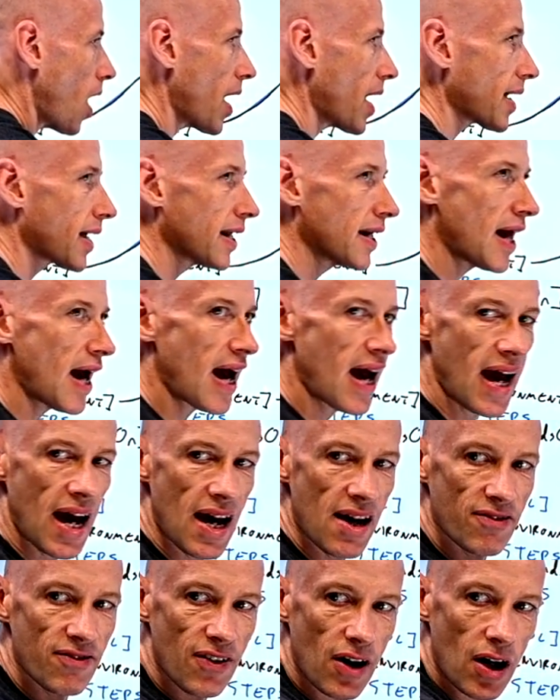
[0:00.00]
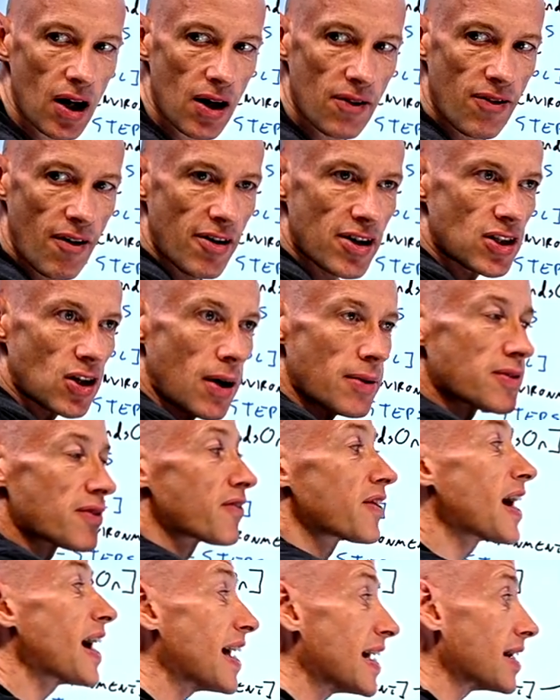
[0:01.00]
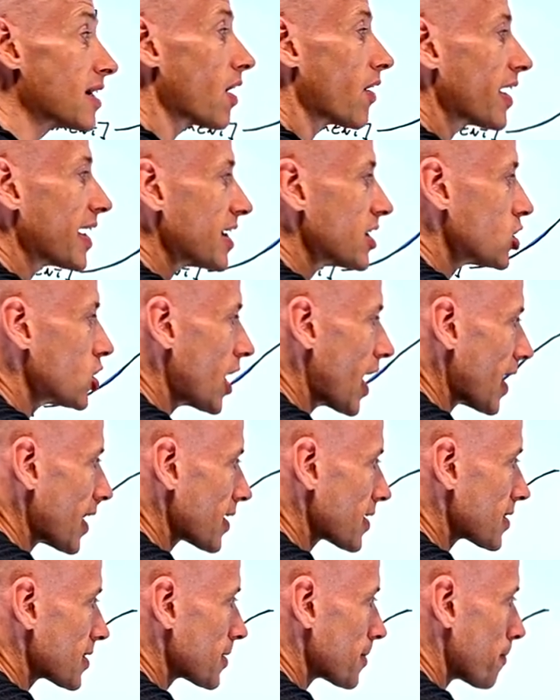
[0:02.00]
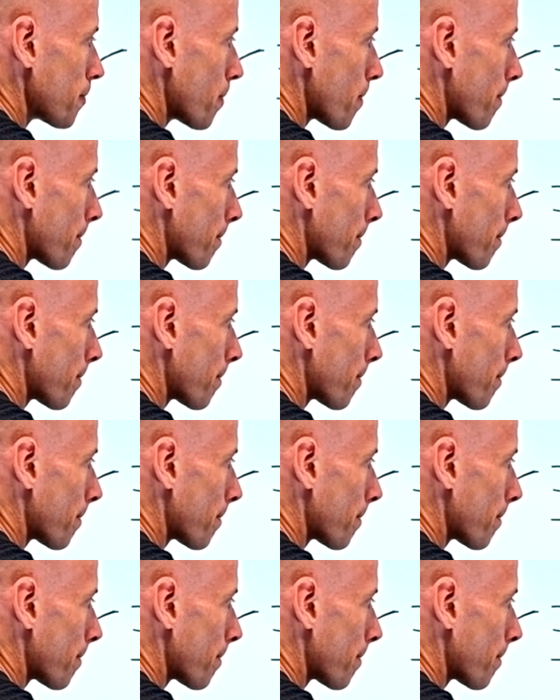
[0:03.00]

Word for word: I can have uh, various types of gate, i.e. checks.